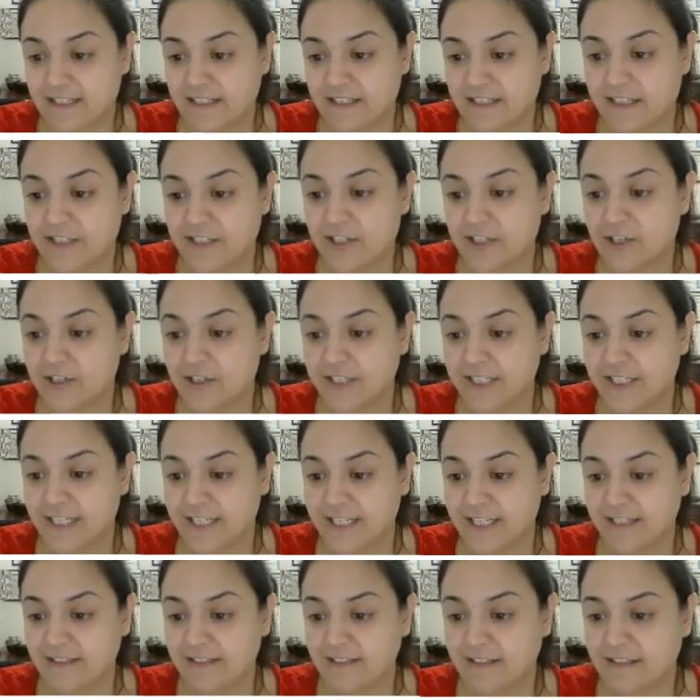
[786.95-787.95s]
to turn it
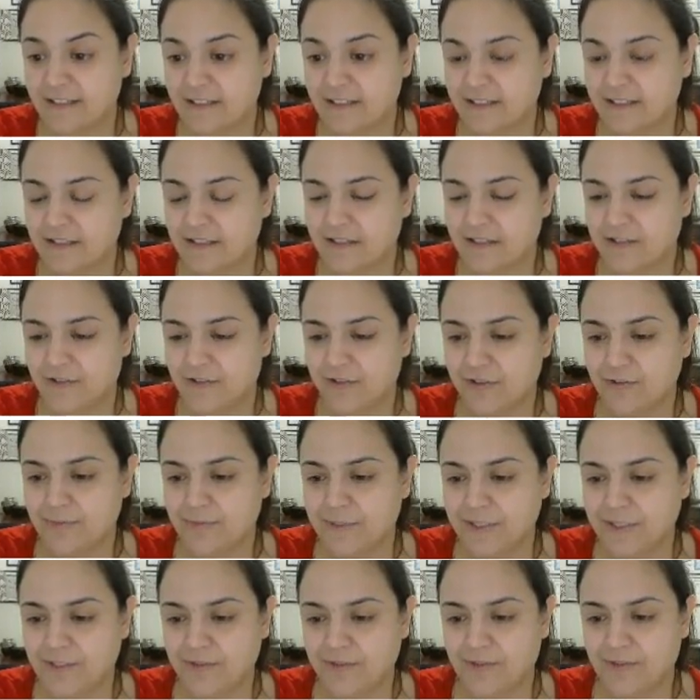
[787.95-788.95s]
in, so it'll
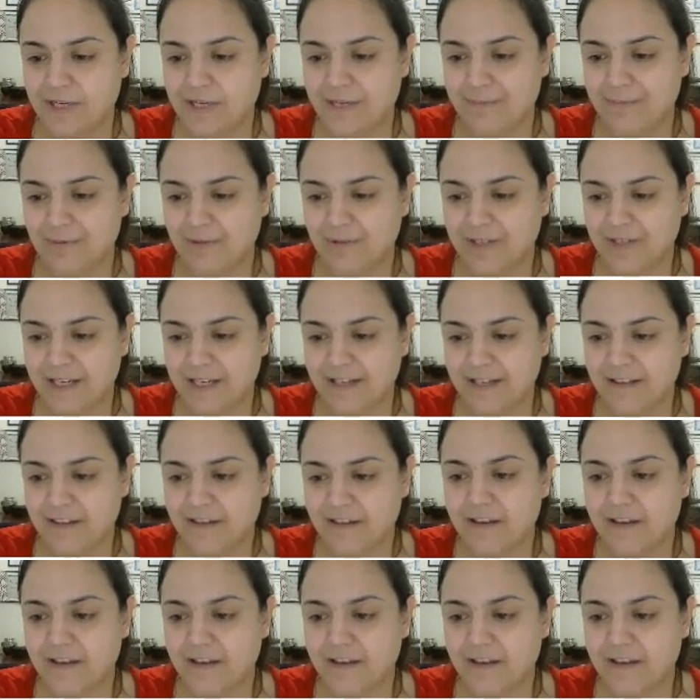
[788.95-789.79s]
be due April 9th.